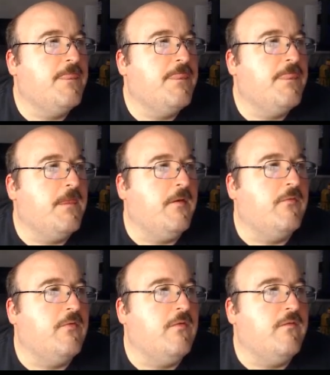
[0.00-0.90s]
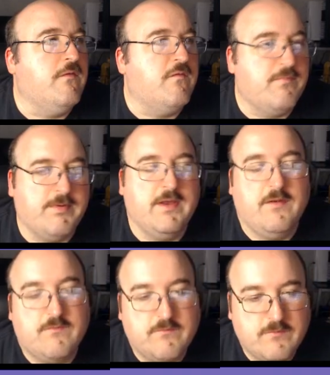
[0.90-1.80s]
And, of course, the
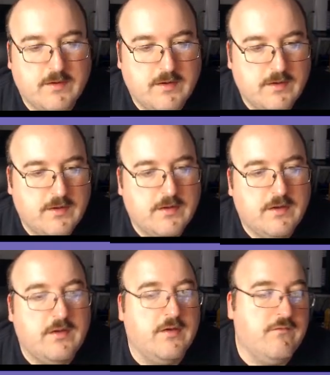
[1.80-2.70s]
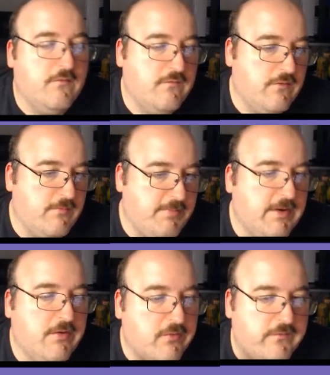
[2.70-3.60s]
spice. Because there's an
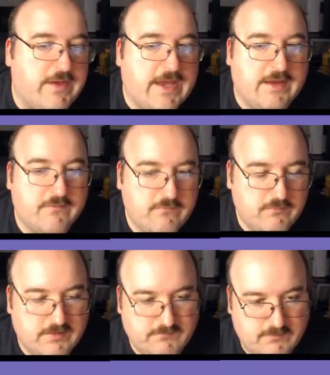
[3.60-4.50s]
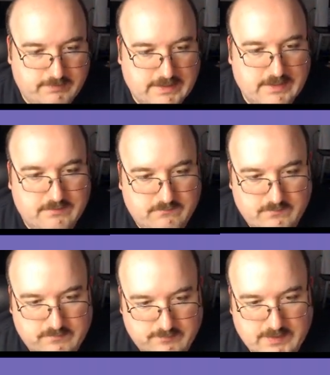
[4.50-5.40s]
imperial tax you have to pay, so you have
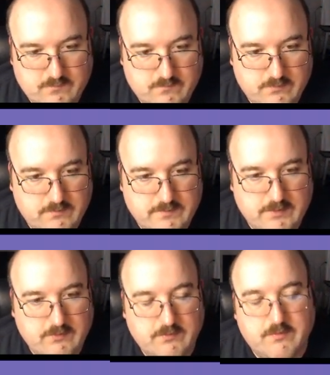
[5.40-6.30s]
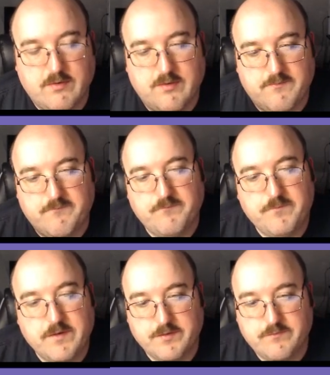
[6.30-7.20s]
to make sure that you're
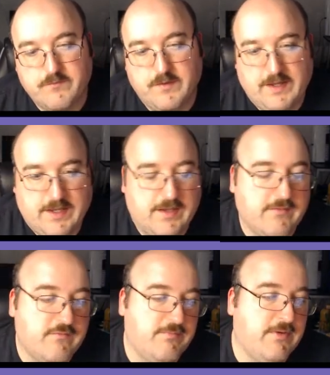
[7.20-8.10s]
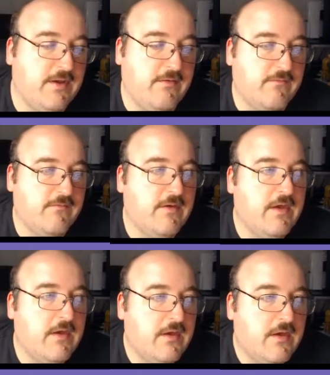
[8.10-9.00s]
constantly getting spice.
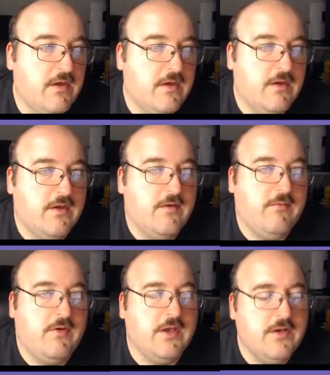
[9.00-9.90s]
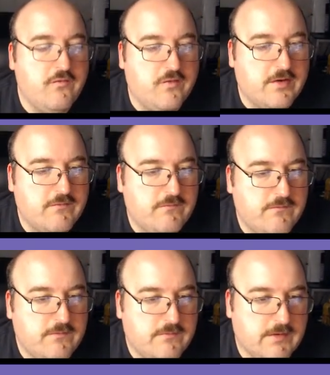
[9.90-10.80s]
You can
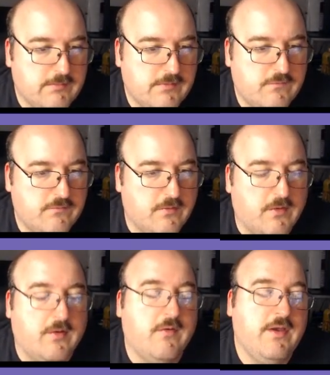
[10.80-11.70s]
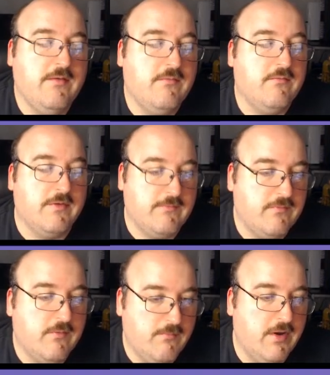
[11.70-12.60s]
adjust how much Solari, like
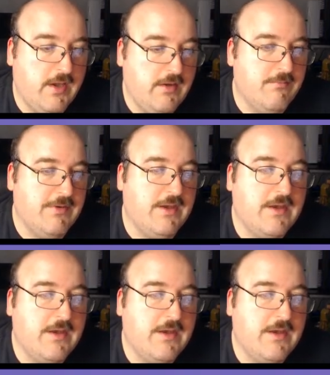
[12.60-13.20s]
the money you make.